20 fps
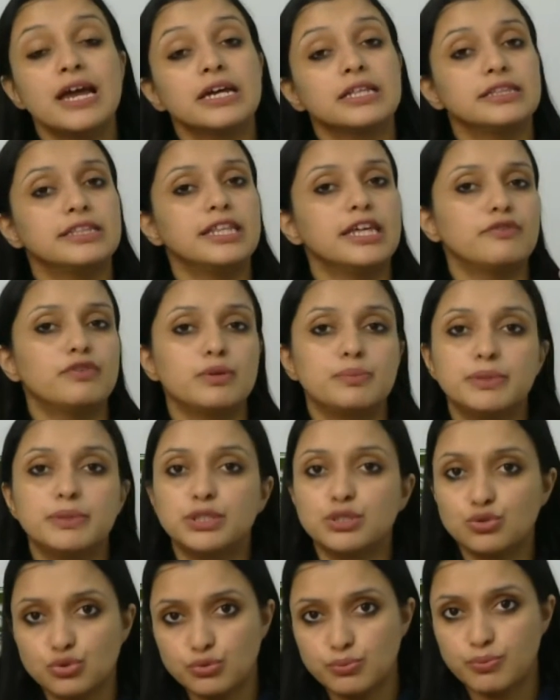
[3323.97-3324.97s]
there will be
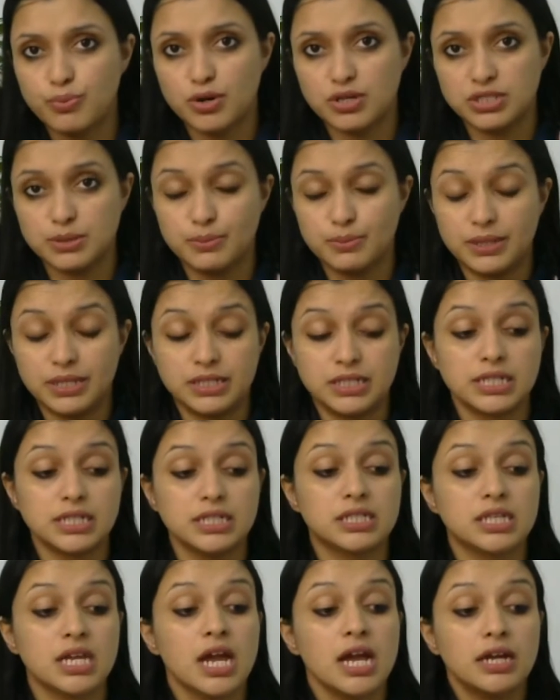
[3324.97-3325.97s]
two
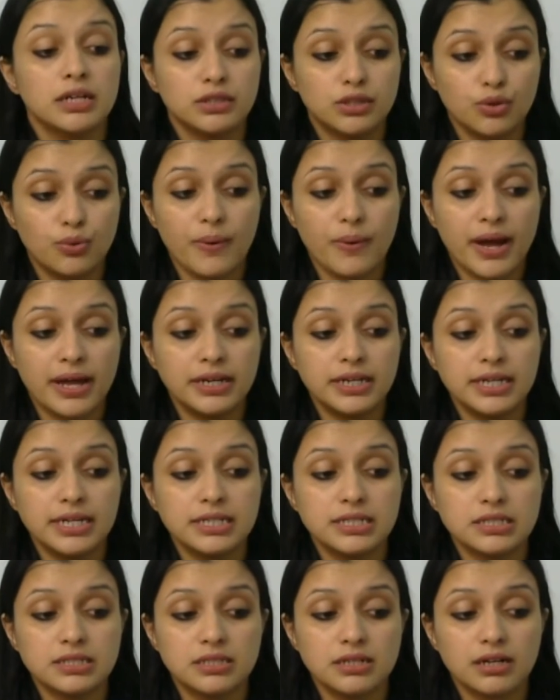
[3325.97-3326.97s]
possibilities. The one
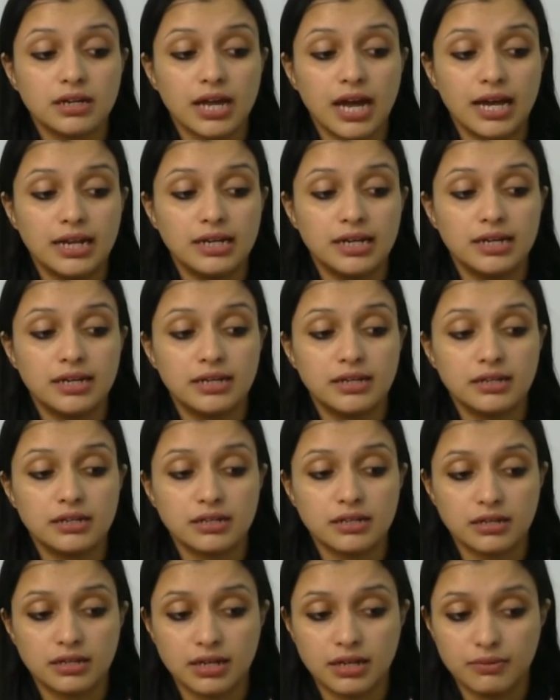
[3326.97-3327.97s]
is the
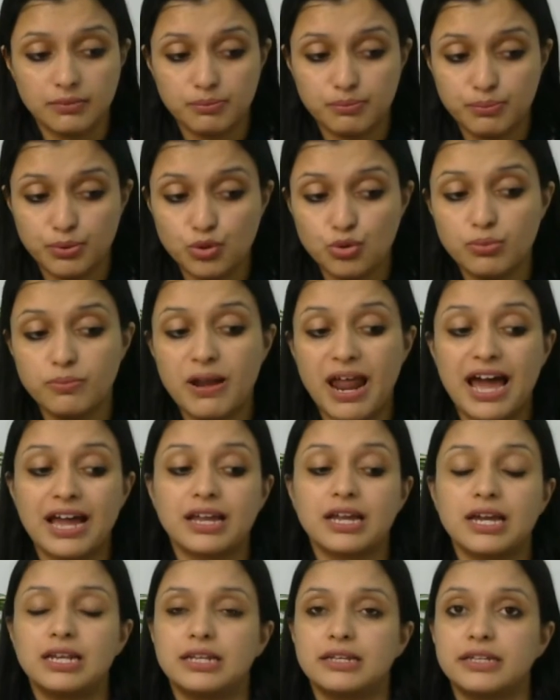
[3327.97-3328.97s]
color blue black
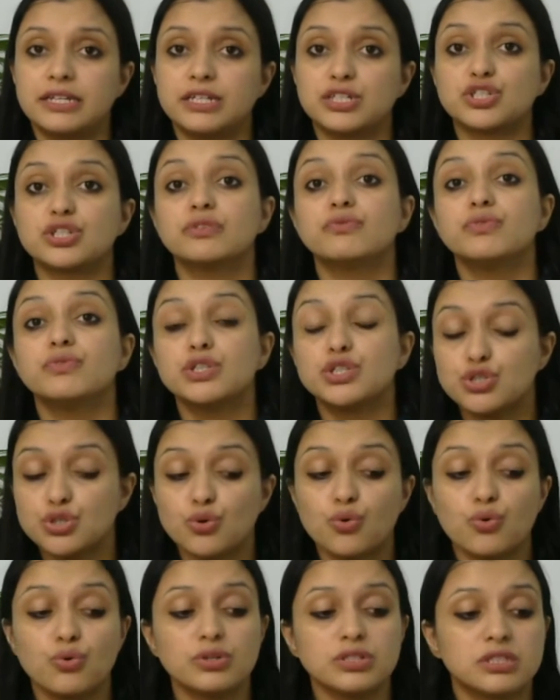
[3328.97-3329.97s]
coloration, which
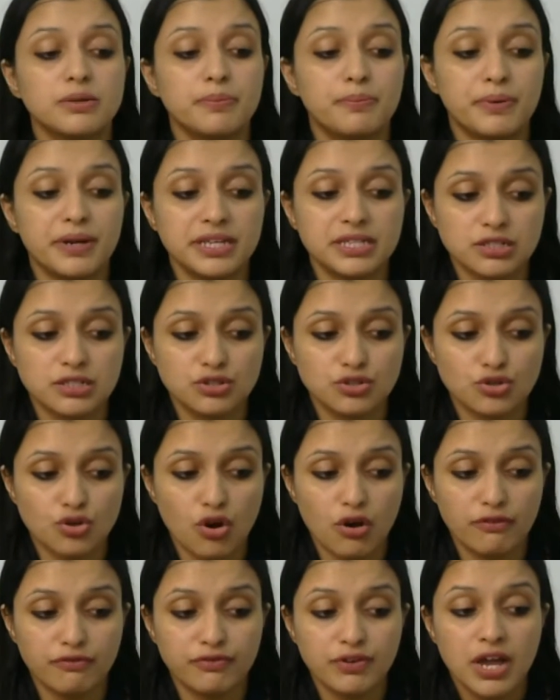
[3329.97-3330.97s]
shows the presence
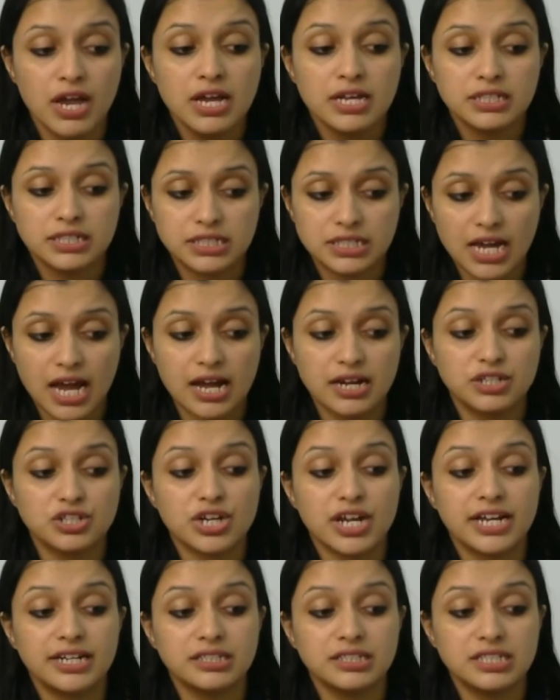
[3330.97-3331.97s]
of starch,
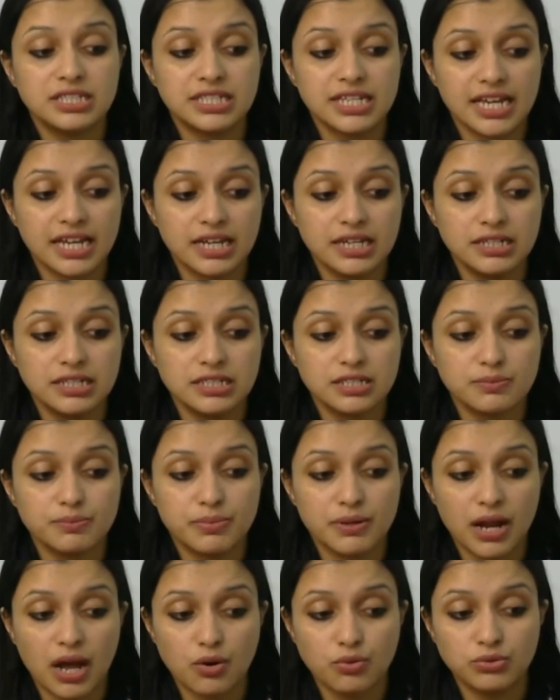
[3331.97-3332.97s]
and the second is
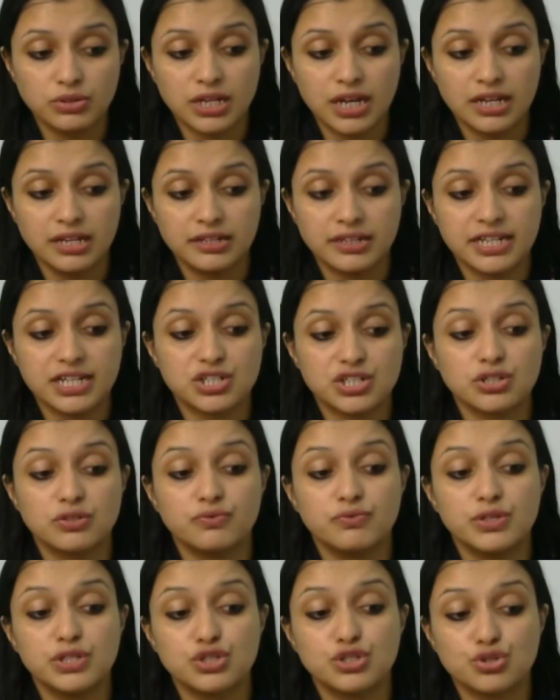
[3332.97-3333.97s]
brown
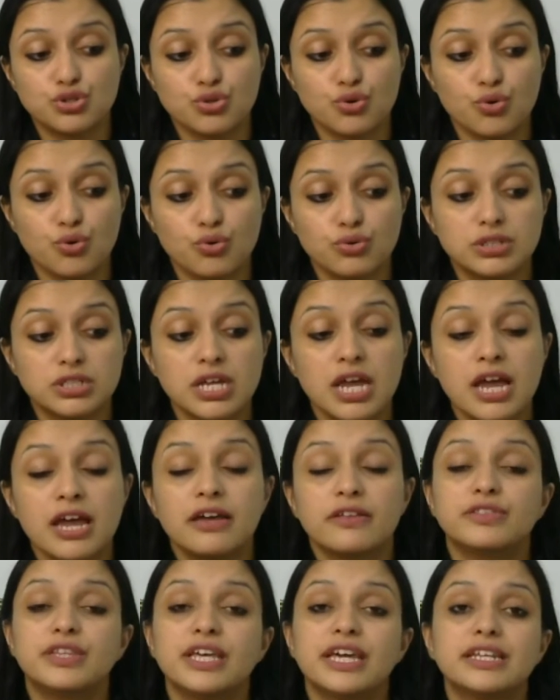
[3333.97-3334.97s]
coloration, which shows
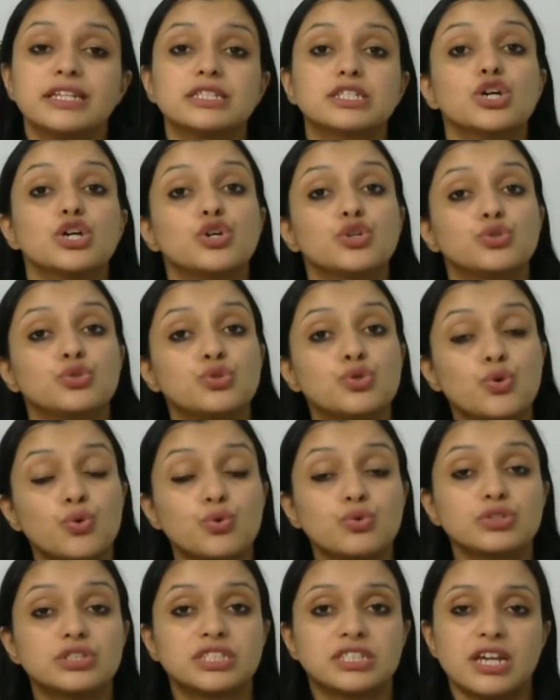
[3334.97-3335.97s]
there is
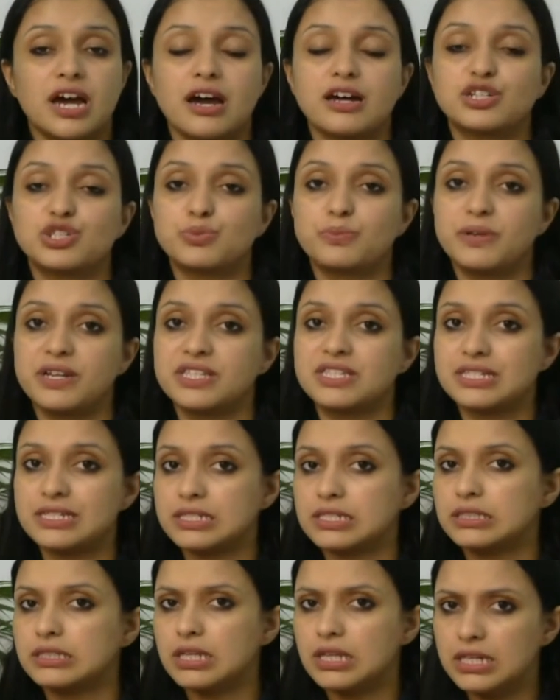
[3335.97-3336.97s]
no starch present
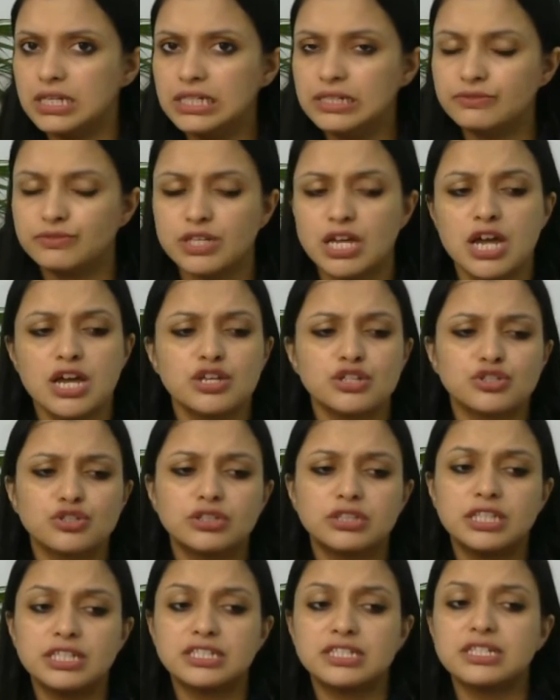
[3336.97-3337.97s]
in the leaves.
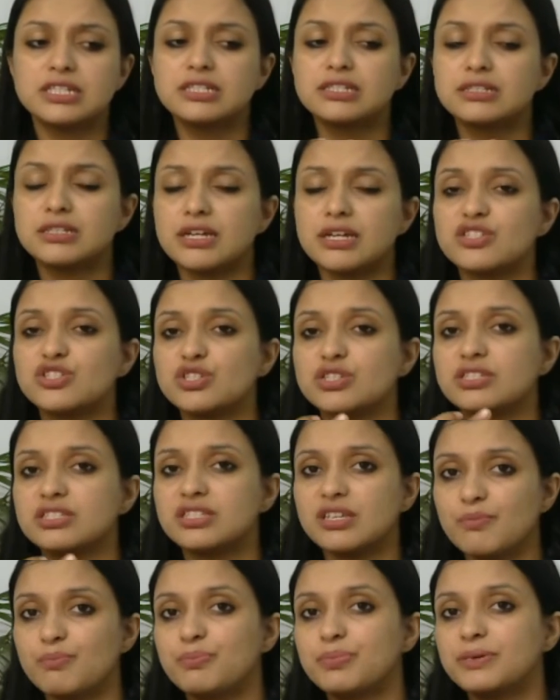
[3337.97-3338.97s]
So this is such a
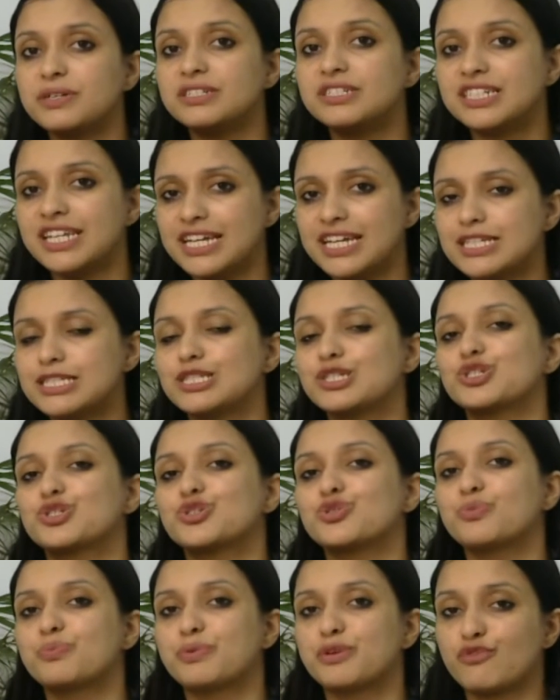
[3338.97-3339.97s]
simple test
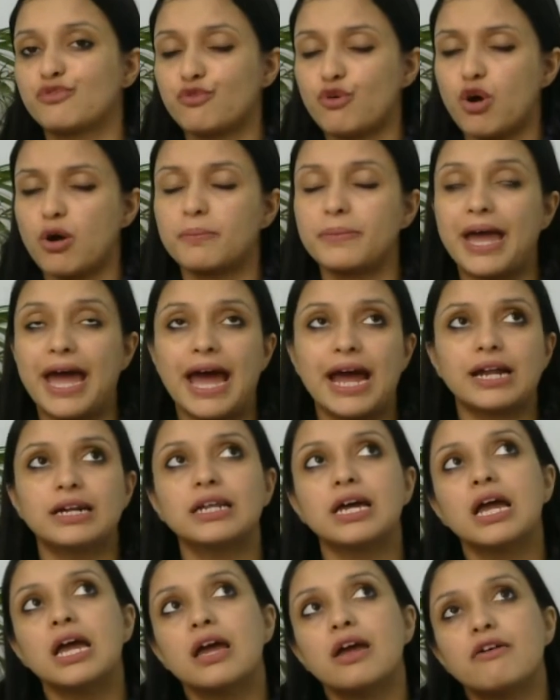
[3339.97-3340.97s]
to perform, and
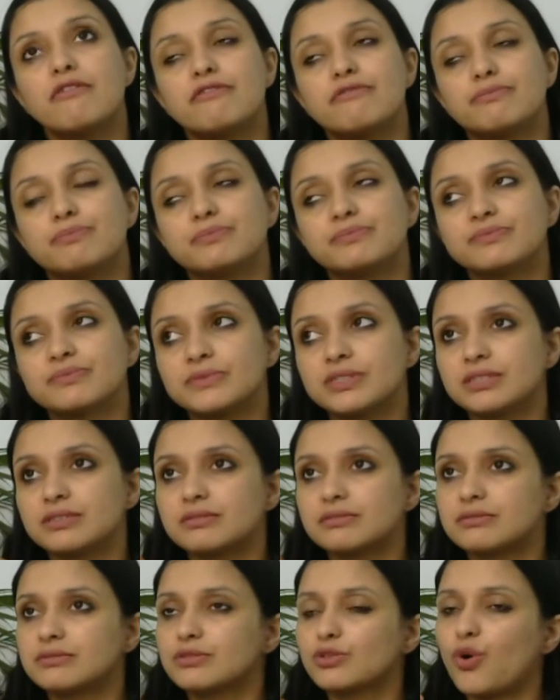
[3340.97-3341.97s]

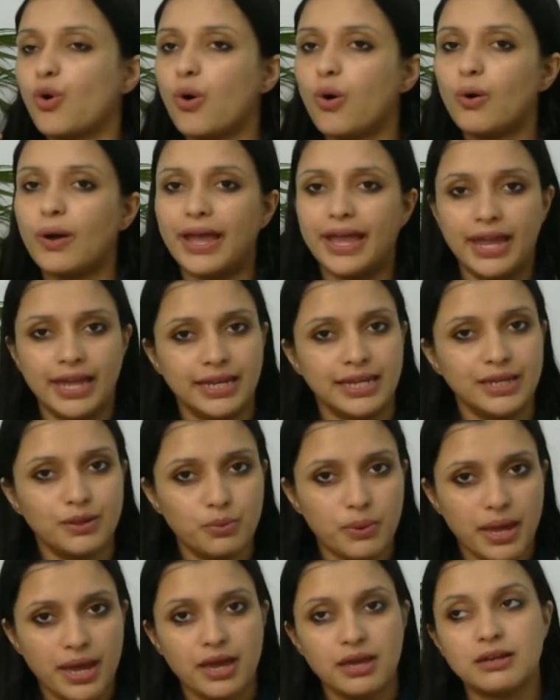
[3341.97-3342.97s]
go
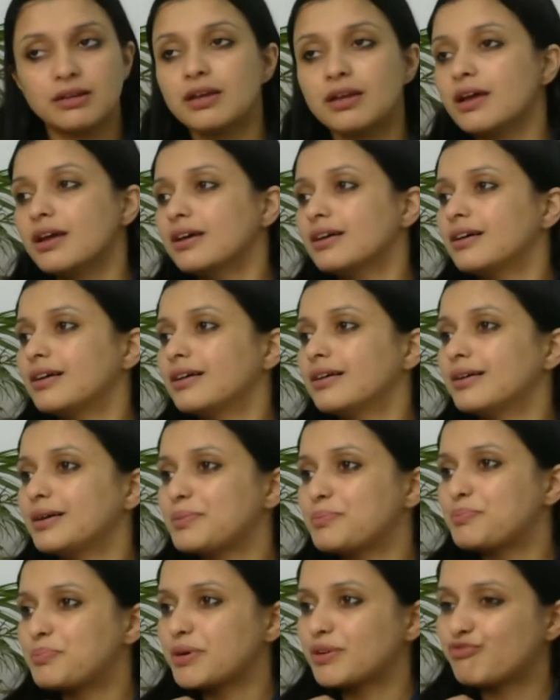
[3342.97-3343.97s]
anywhere,
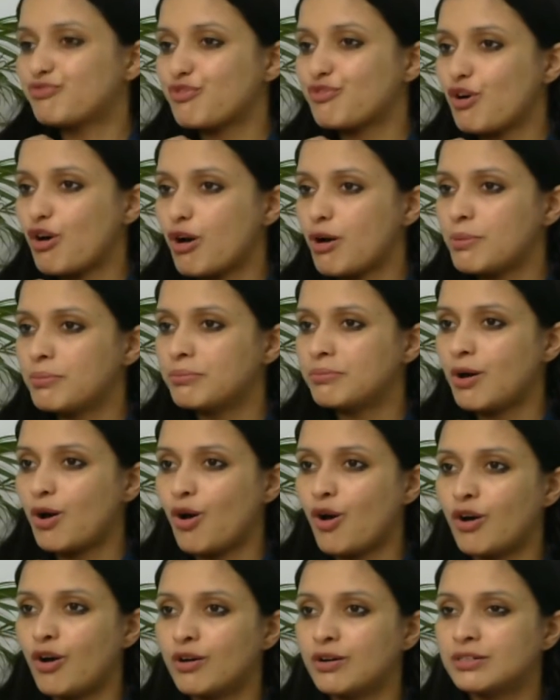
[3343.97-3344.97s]
perform
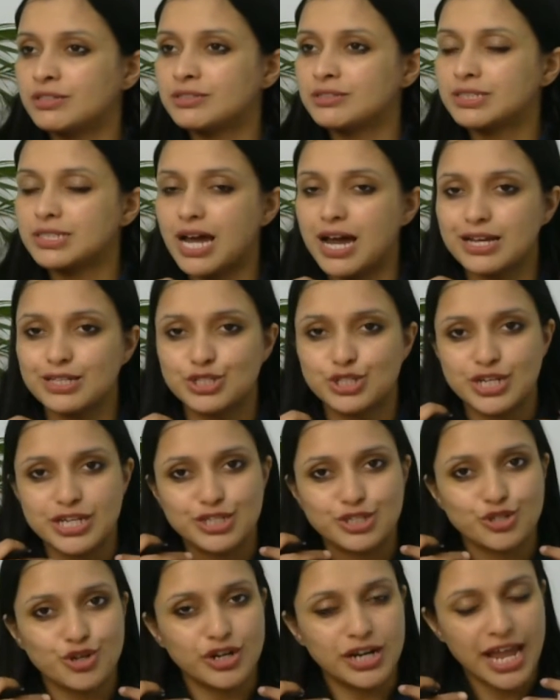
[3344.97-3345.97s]
or starch
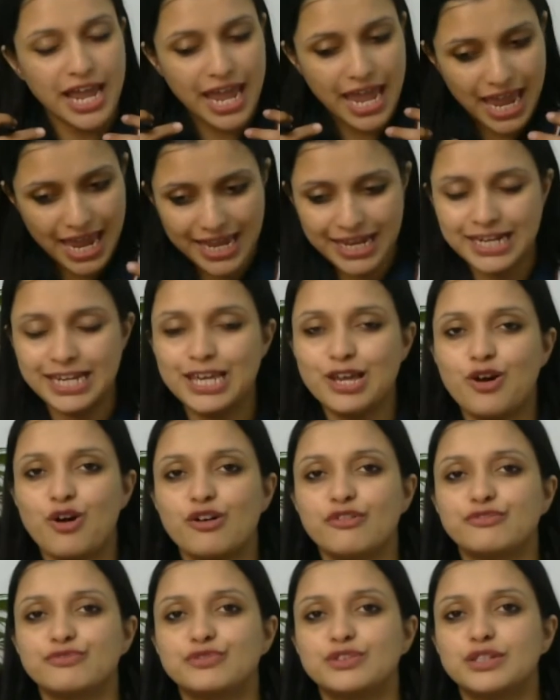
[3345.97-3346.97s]
test on any
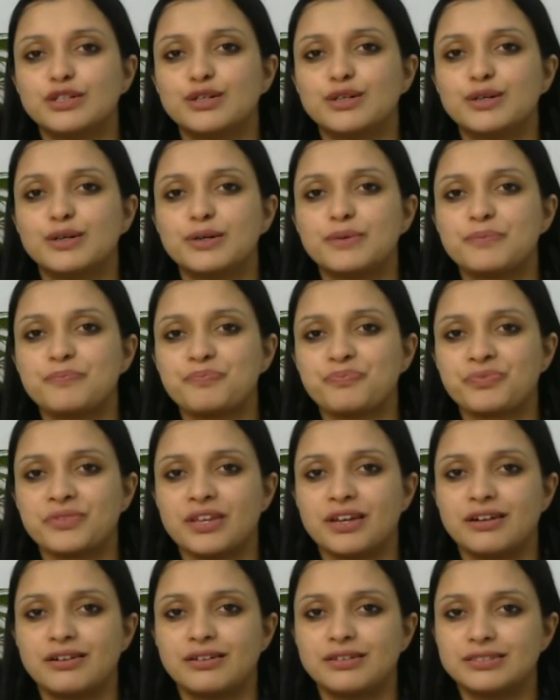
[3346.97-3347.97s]
of
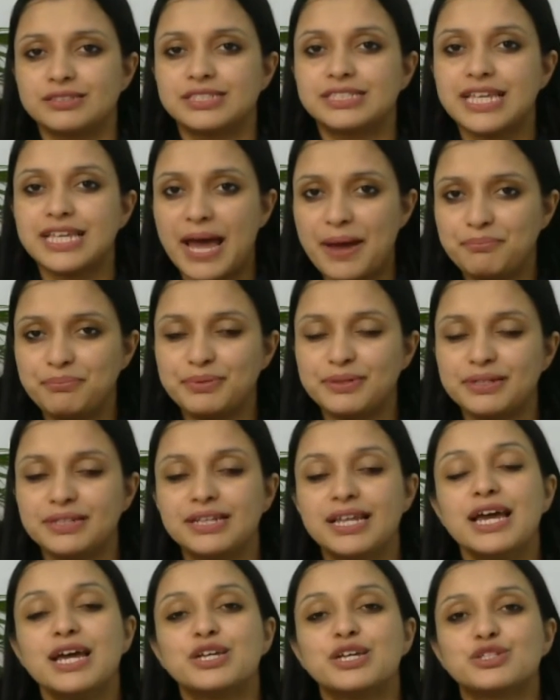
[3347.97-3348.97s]
the
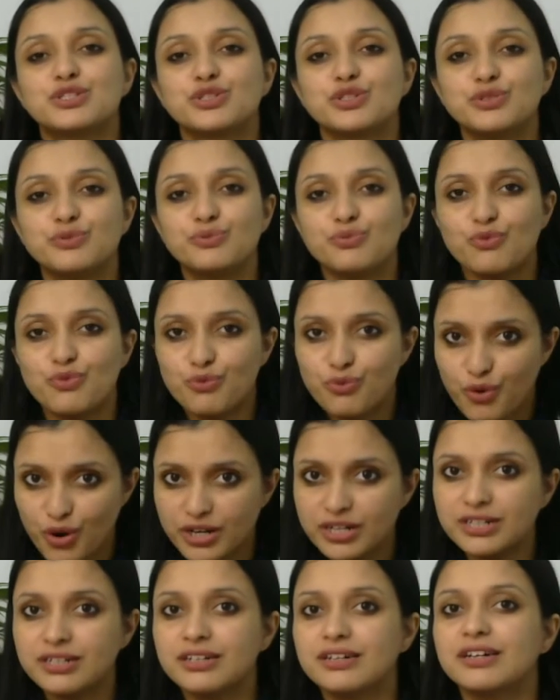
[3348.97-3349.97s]
sample. So
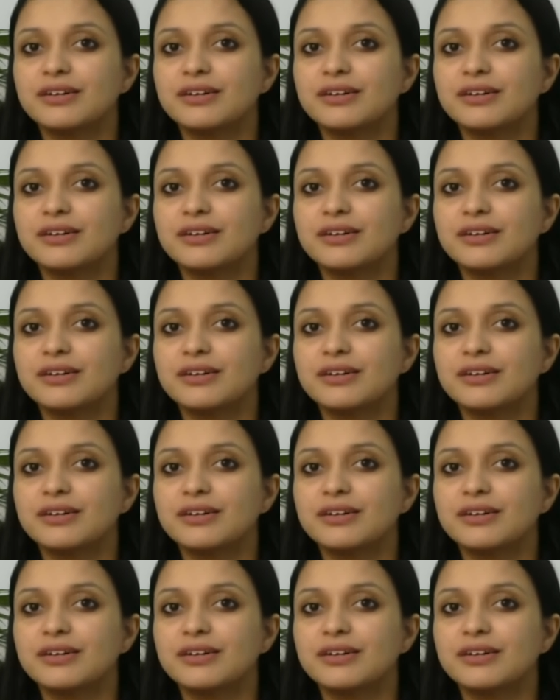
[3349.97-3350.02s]
what